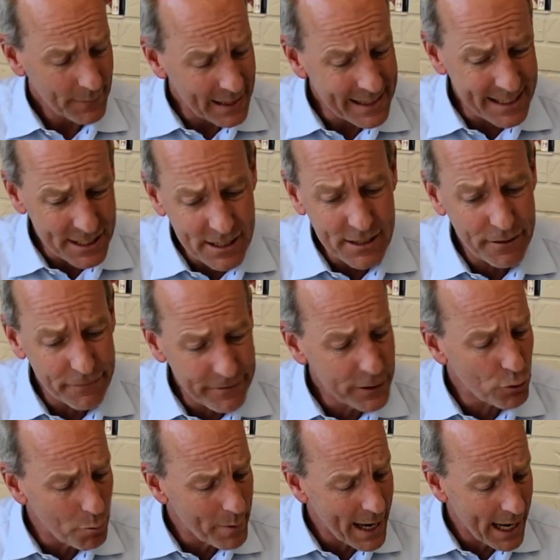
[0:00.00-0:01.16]
This is the
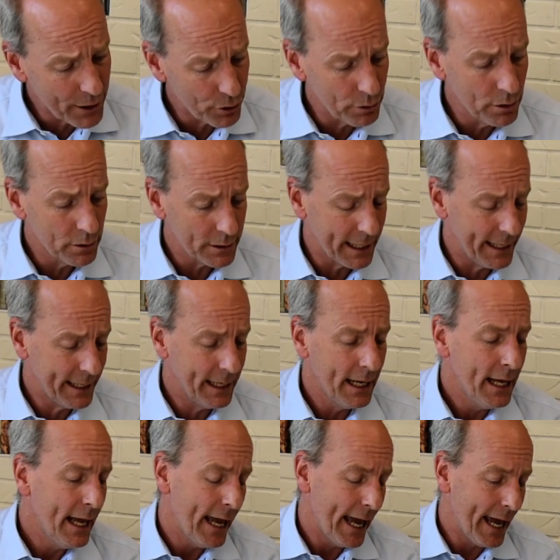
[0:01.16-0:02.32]
fecal matter, okay?
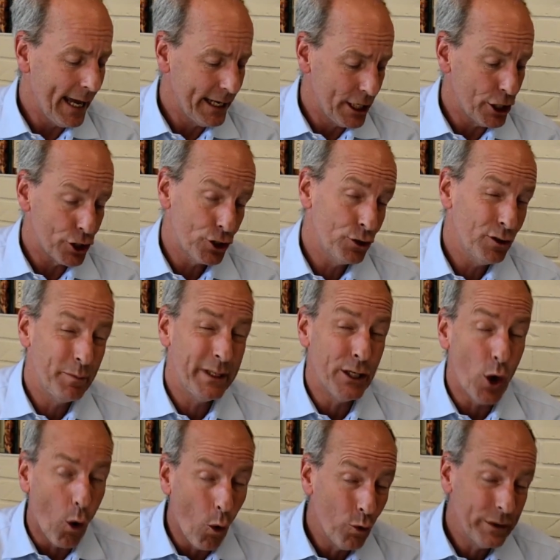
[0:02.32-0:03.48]
And it should
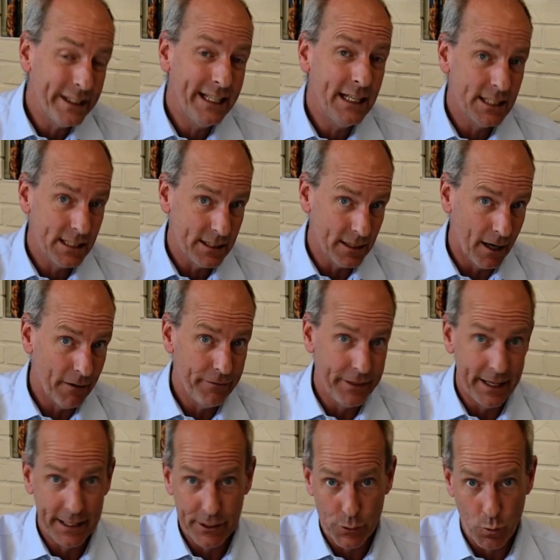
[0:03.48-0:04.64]
be only stuff
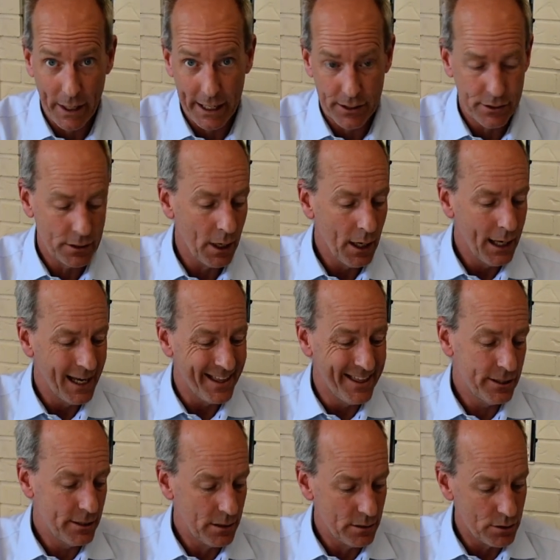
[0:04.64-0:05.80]
that is waste.
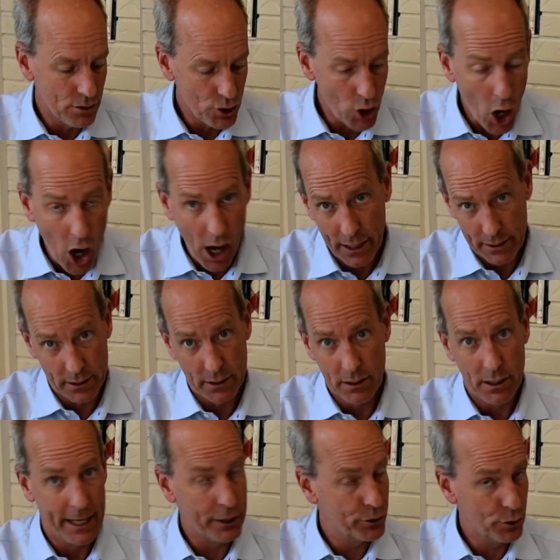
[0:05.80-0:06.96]
This is not
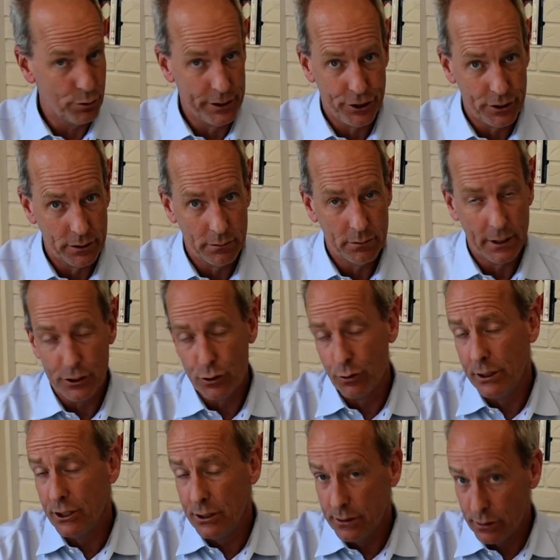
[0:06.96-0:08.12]
excretion.
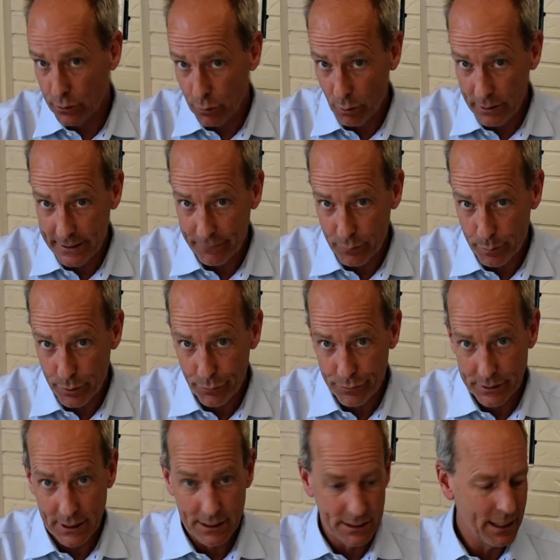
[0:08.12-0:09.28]
Excretion is a totally different
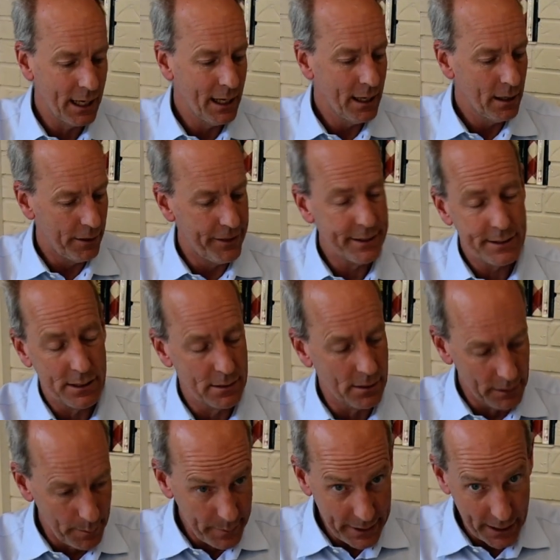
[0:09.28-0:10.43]
process. This is
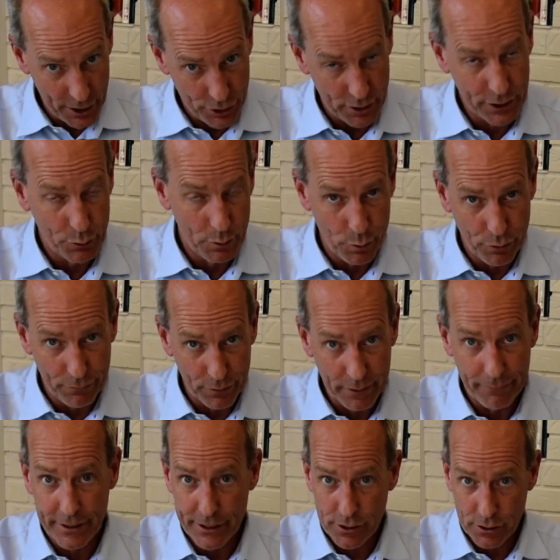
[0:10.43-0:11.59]
elimination, the removal
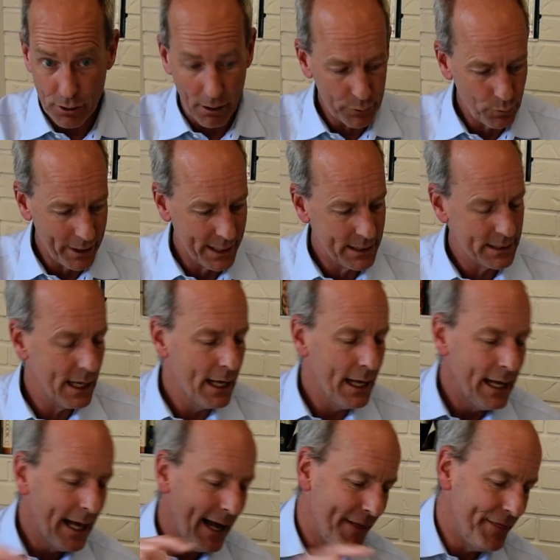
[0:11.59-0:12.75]
of this solid waste.
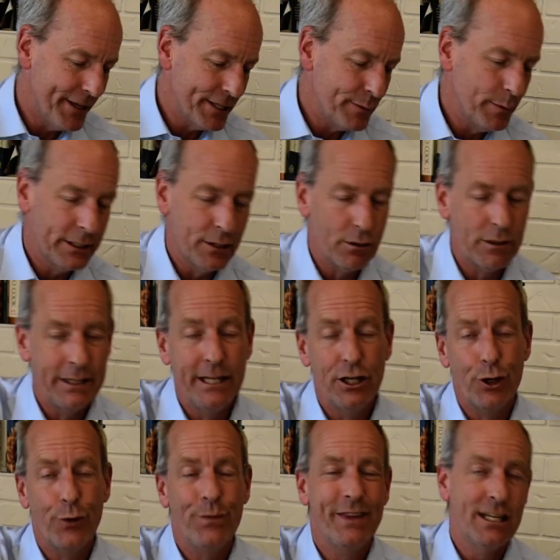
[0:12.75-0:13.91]
And this material in
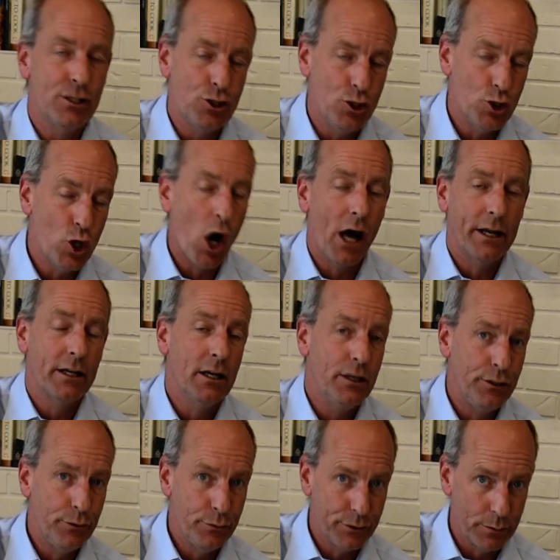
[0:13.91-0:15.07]
here is not
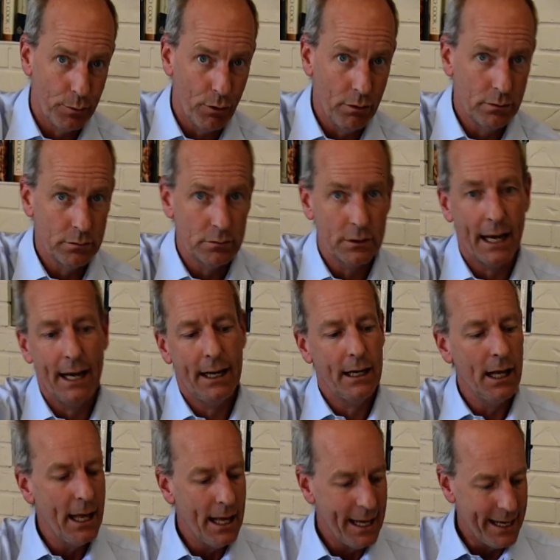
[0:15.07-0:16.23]
usable, okay?
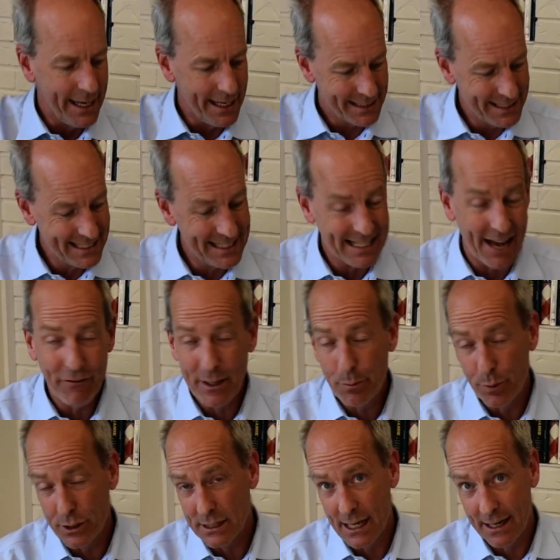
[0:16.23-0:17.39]
It's
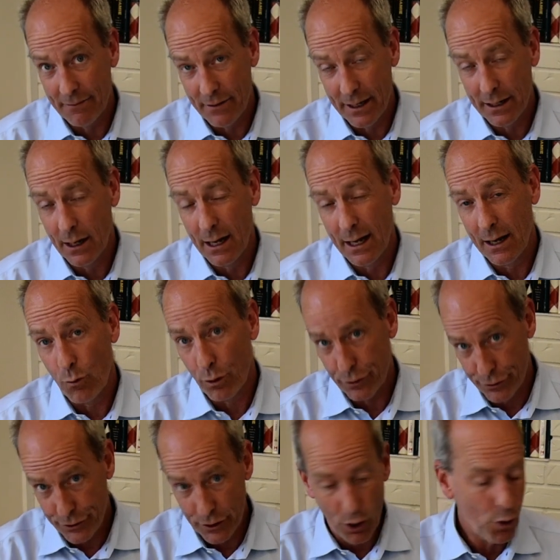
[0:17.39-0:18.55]
70% of it or
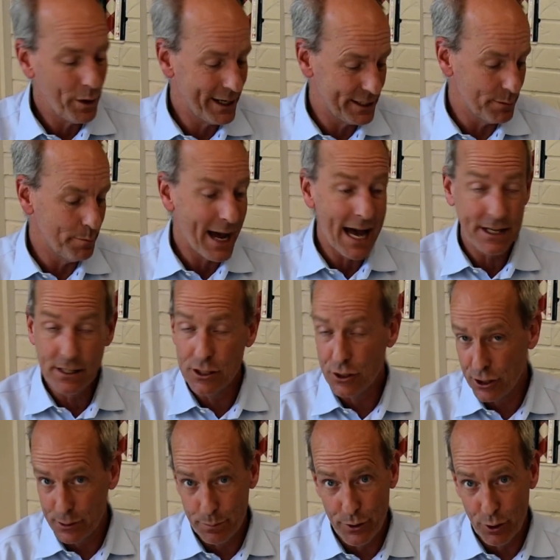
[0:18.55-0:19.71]
so, its mass is
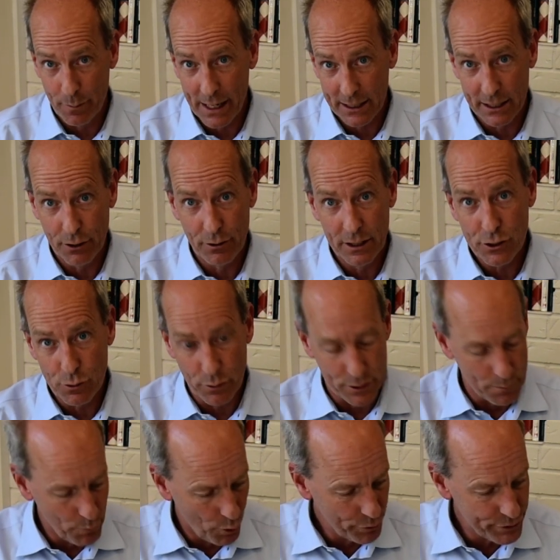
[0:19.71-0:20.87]
just pure bacteria, so it's
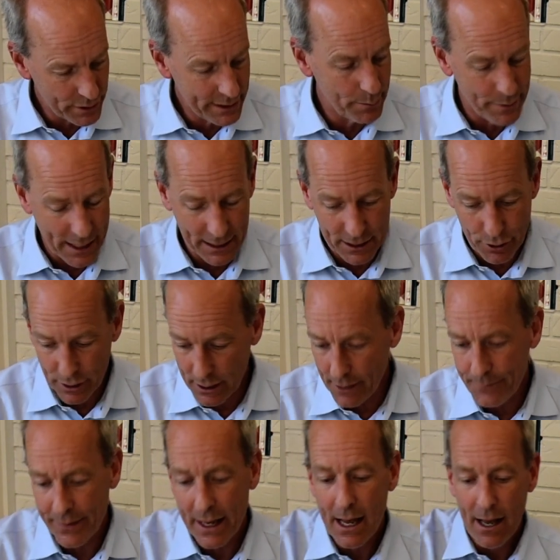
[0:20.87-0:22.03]
mostly bacteria.
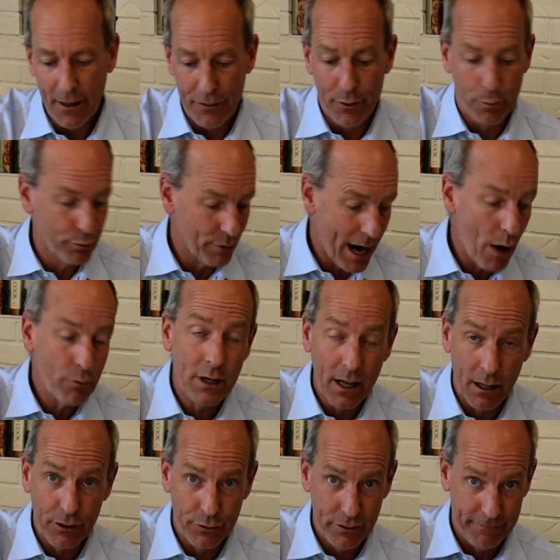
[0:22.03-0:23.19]
The brown
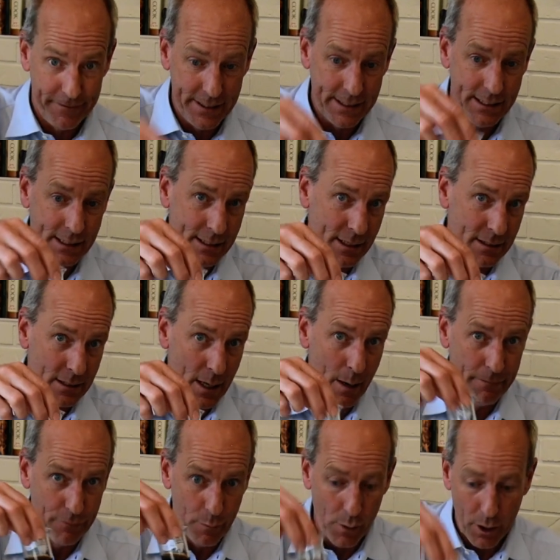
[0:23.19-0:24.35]
color in feces has come
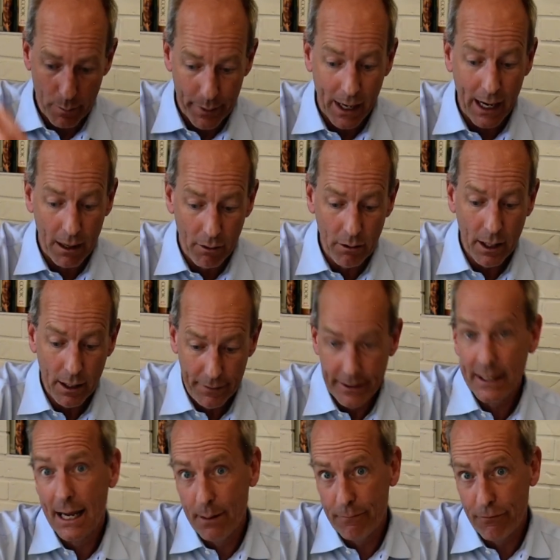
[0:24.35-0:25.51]
from our bile. They
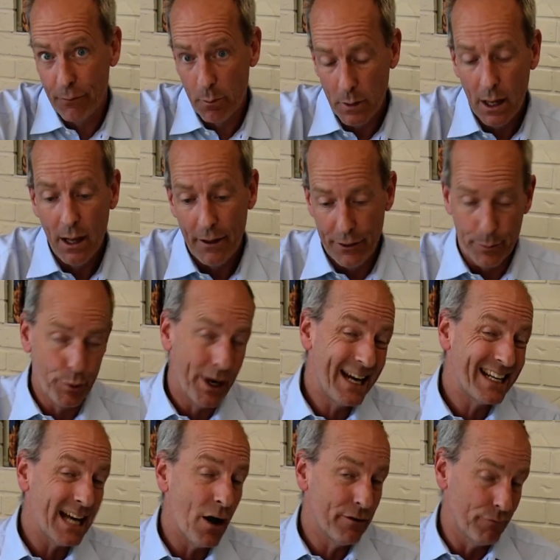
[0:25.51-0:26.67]
came from the
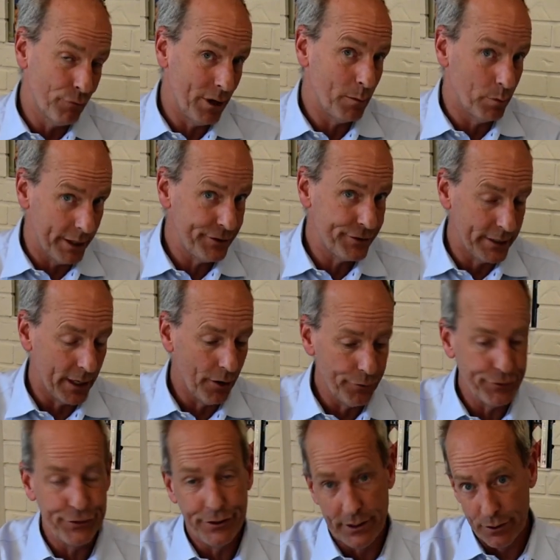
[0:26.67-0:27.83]
breakdown of red blood
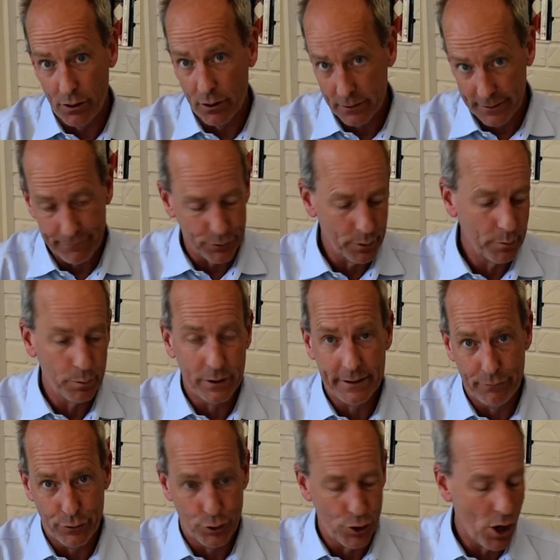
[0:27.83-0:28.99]
cells in our liver, believe
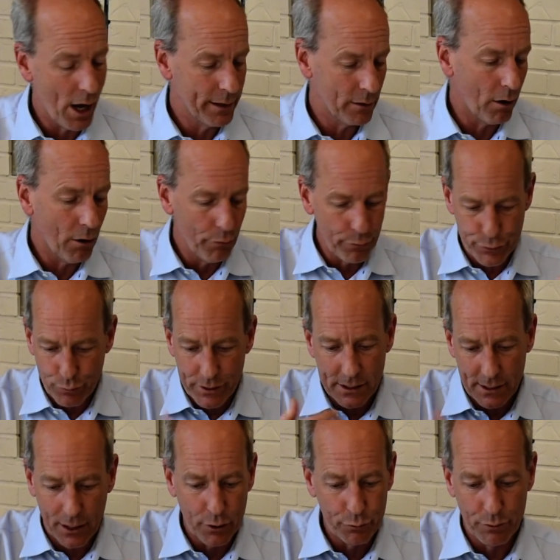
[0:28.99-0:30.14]
it or not. All those
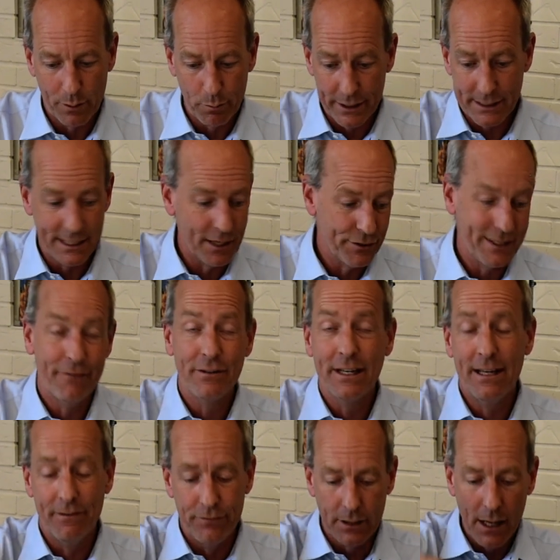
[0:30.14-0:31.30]
recycled red blood cells have
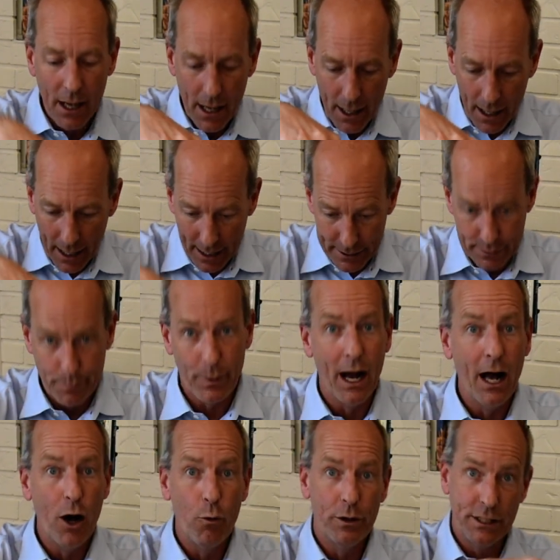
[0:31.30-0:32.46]
given us
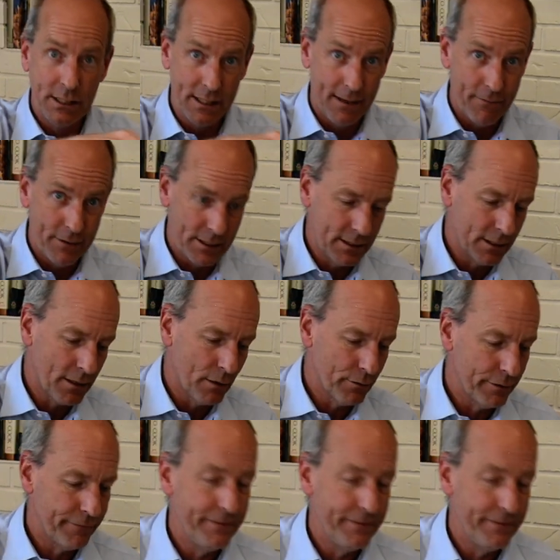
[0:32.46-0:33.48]
bile, which has given us the color of the